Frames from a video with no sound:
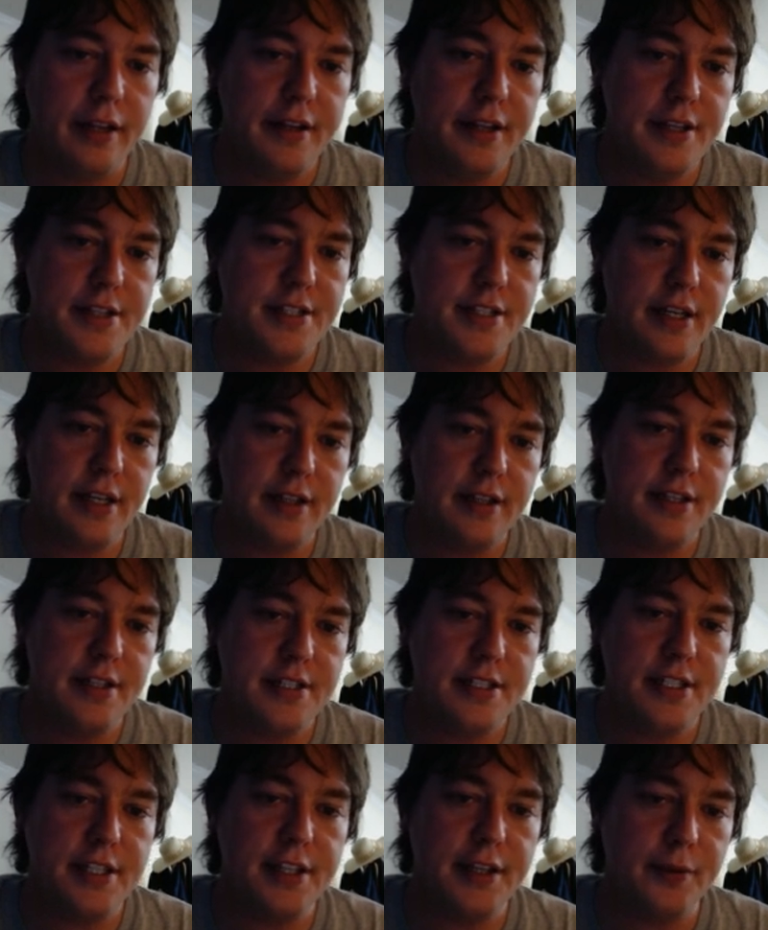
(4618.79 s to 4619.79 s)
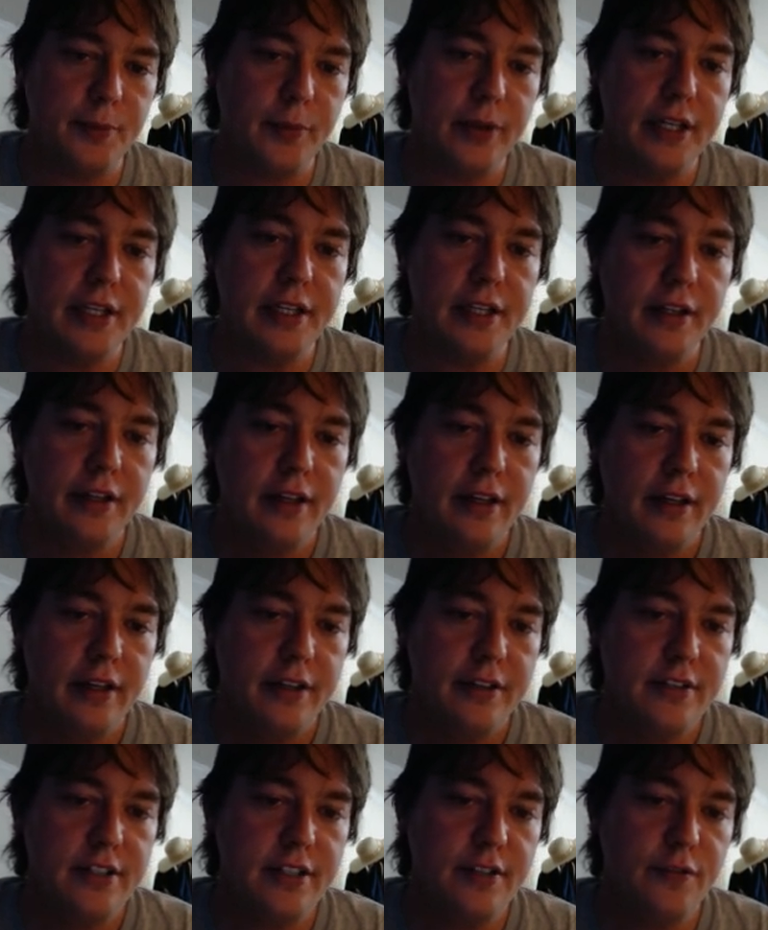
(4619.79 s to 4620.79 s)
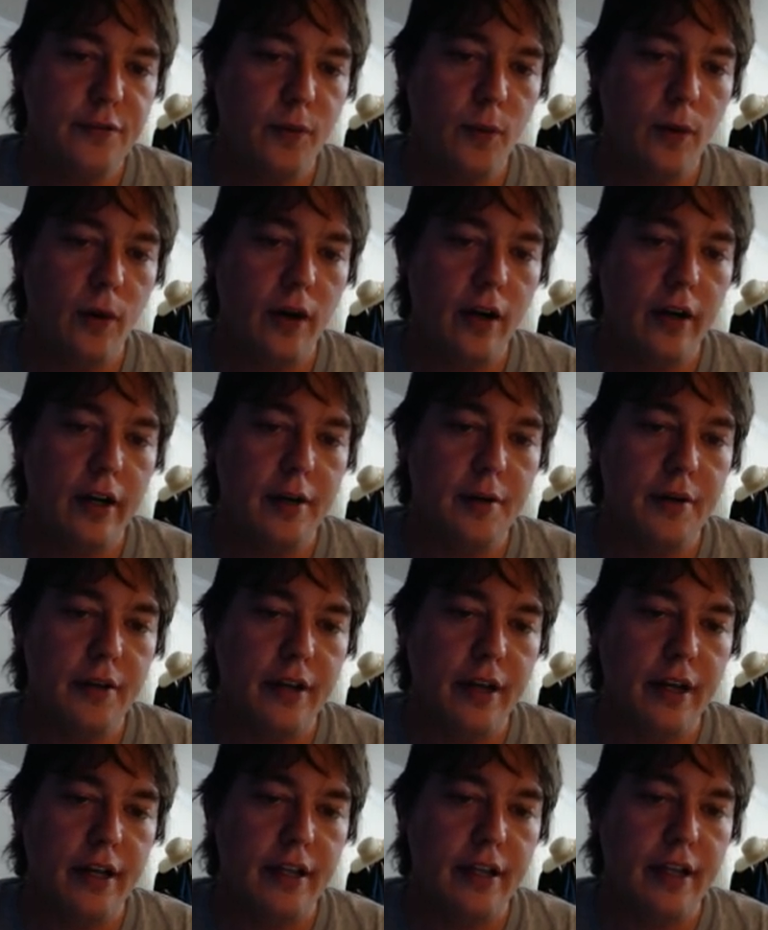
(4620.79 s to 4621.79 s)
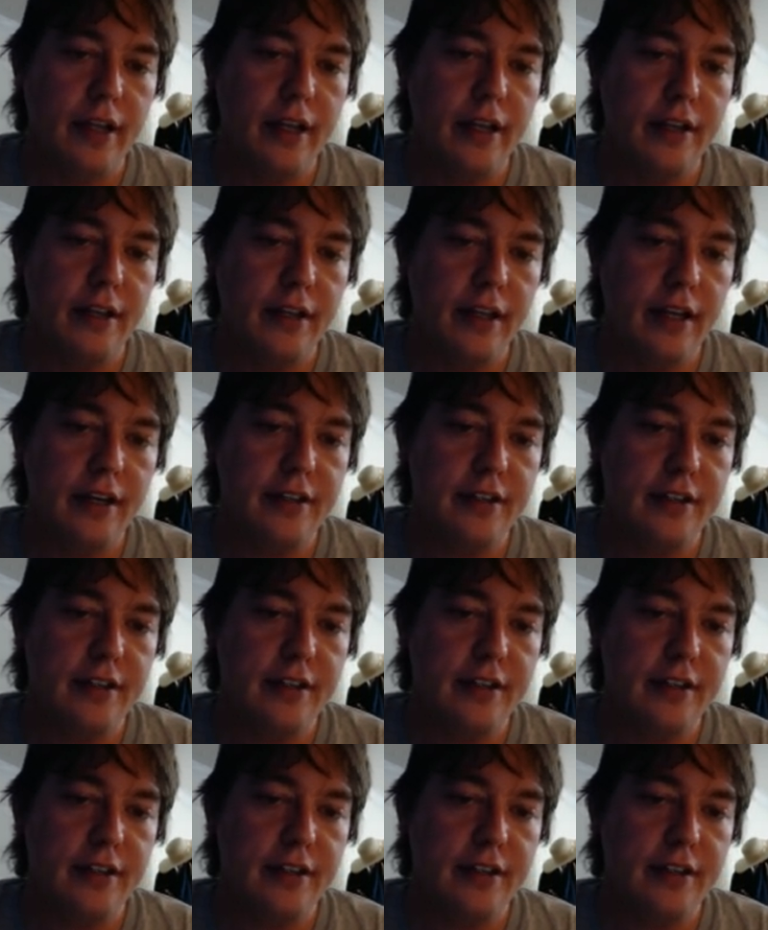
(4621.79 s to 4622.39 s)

this C3, D4, and